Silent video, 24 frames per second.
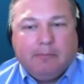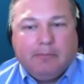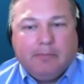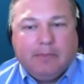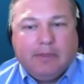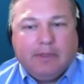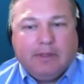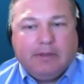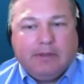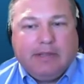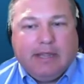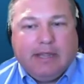
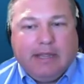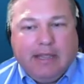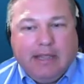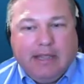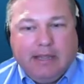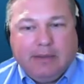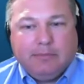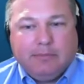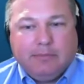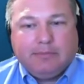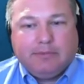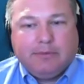the
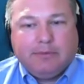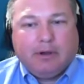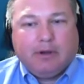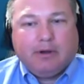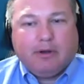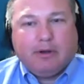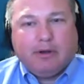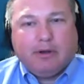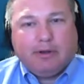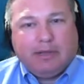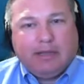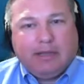teams
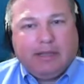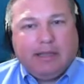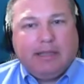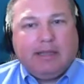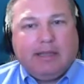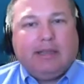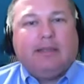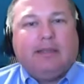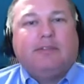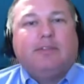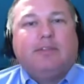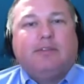aren't
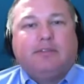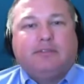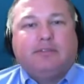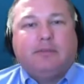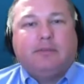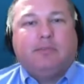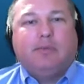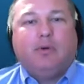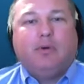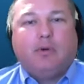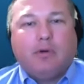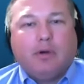getting the
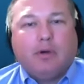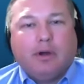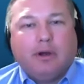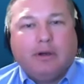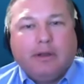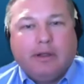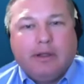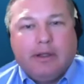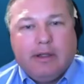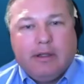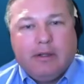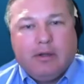
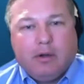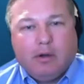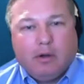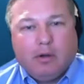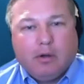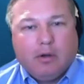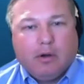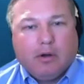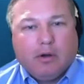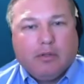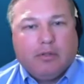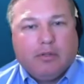support
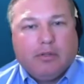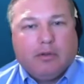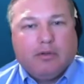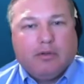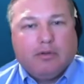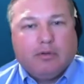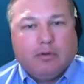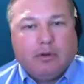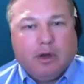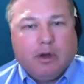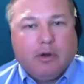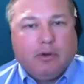or the
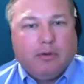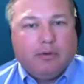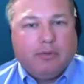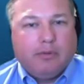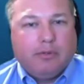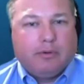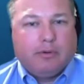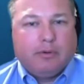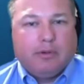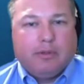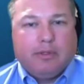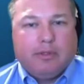growth
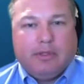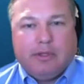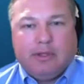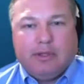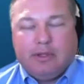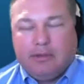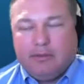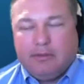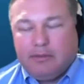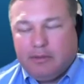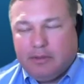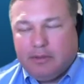or
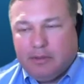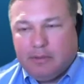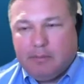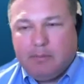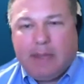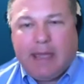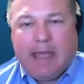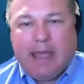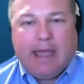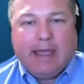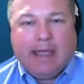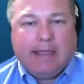the
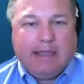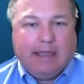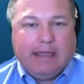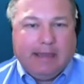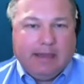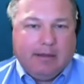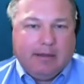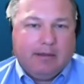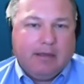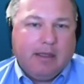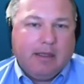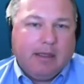
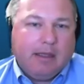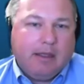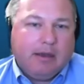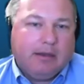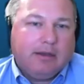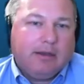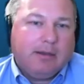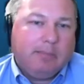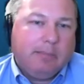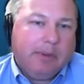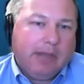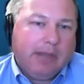backing
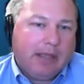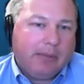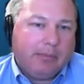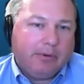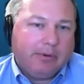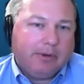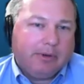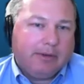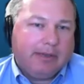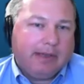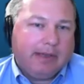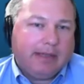to be
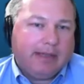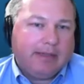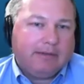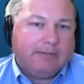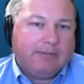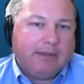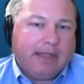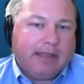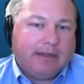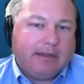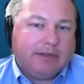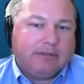able to take
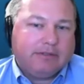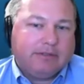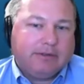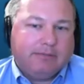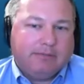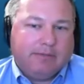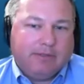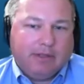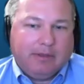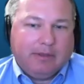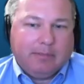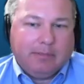advantage
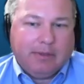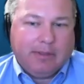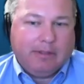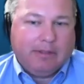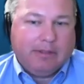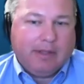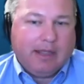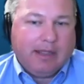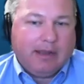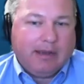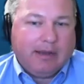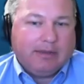of them,
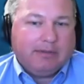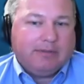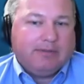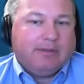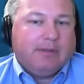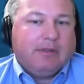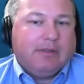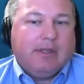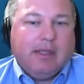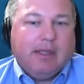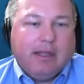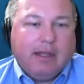and
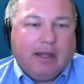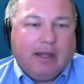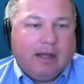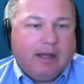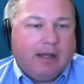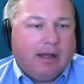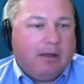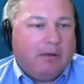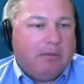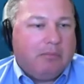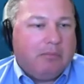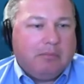it's
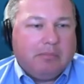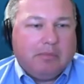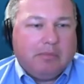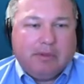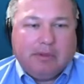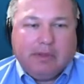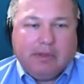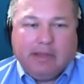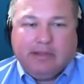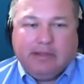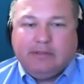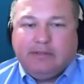uh,
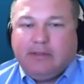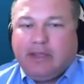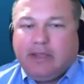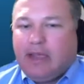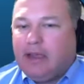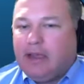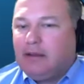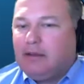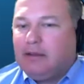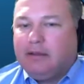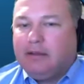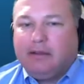
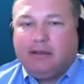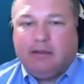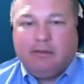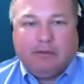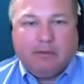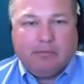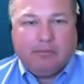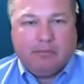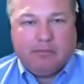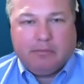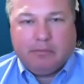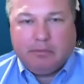exactly
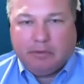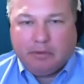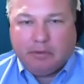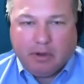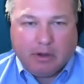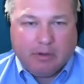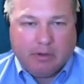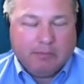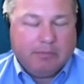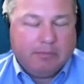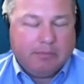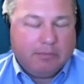
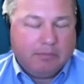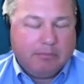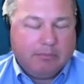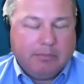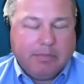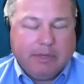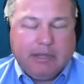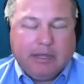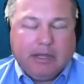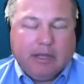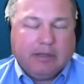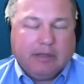uh,
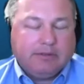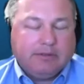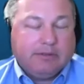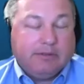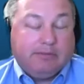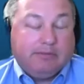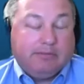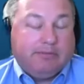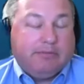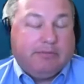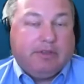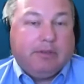because
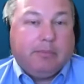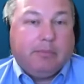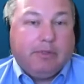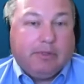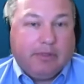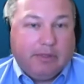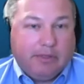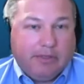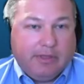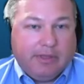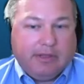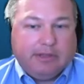of some
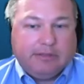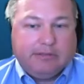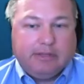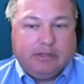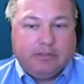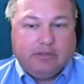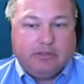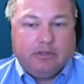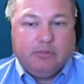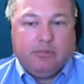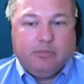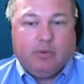of the things
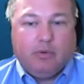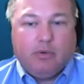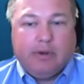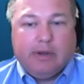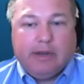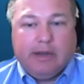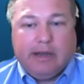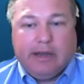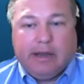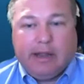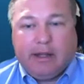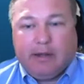that you
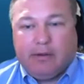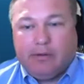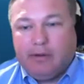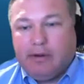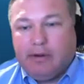pointed out.